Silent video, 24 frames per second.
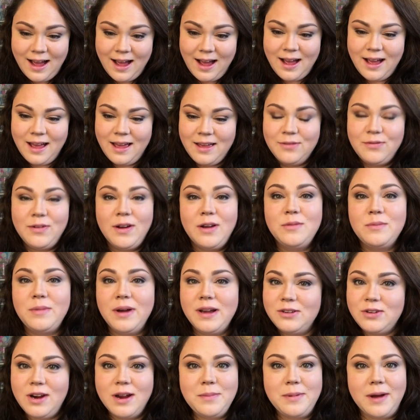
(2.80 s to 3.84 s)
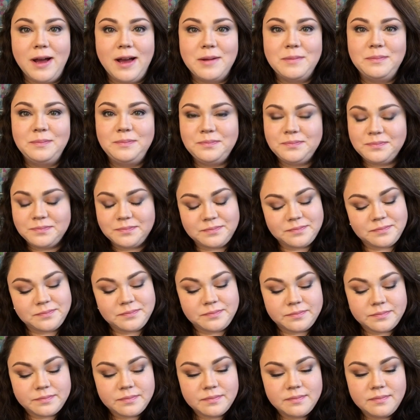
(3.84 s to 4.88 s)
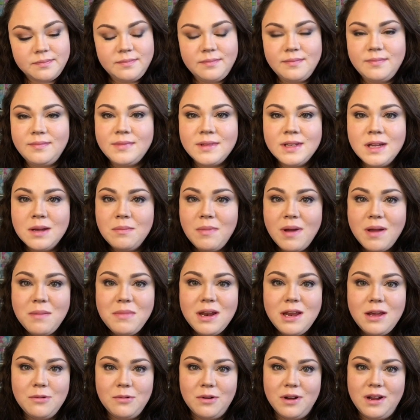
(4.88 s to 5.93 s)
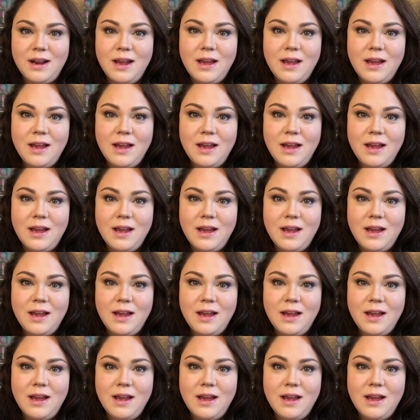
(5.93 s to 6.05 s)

I found my tripod, my mini one.